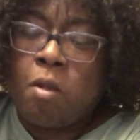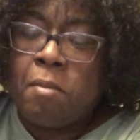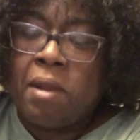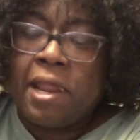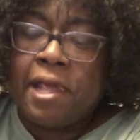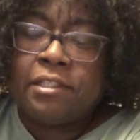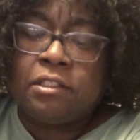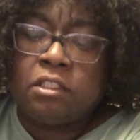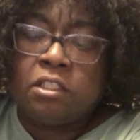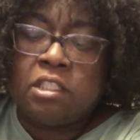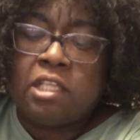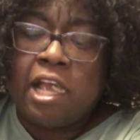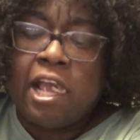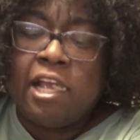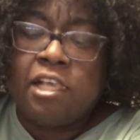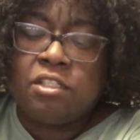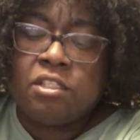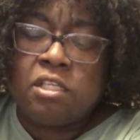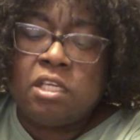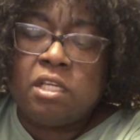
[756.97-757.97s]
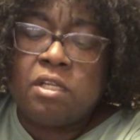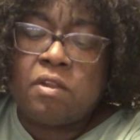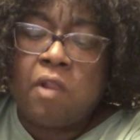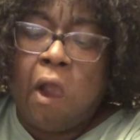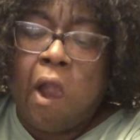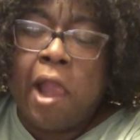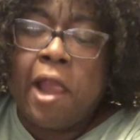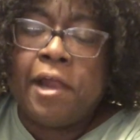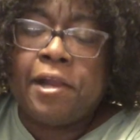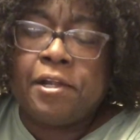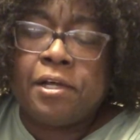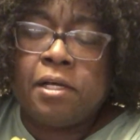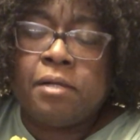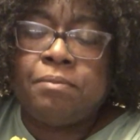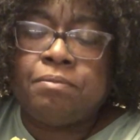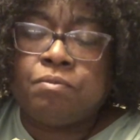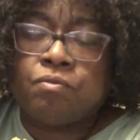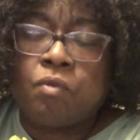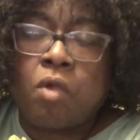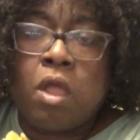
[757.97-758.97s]
But as the days get added
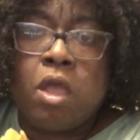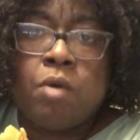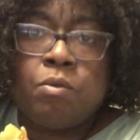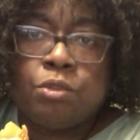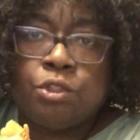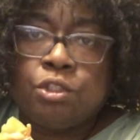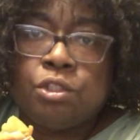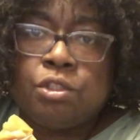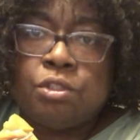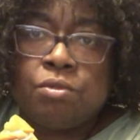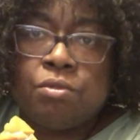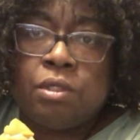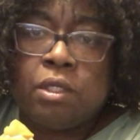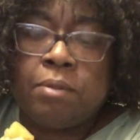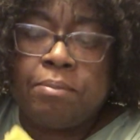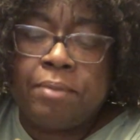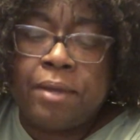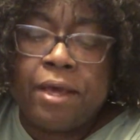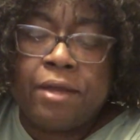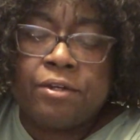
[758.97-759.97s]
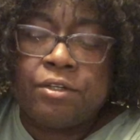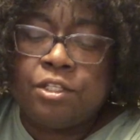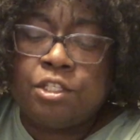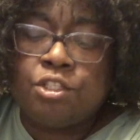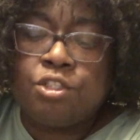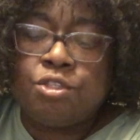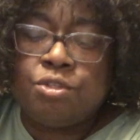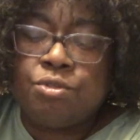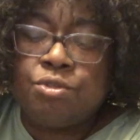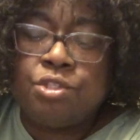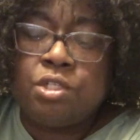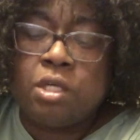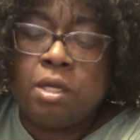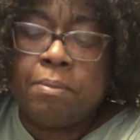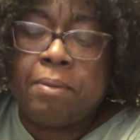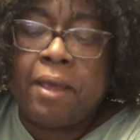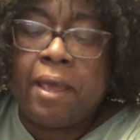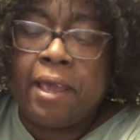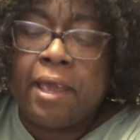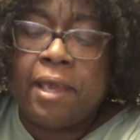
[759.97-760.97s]
up, it will soon get better. This too
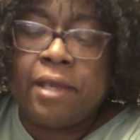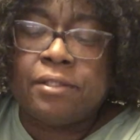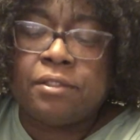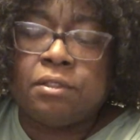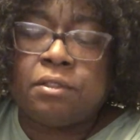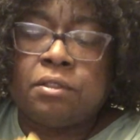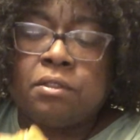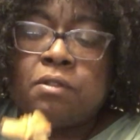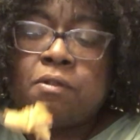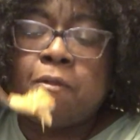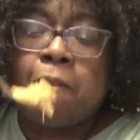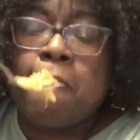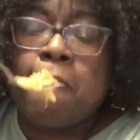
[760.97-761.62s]
shall pass.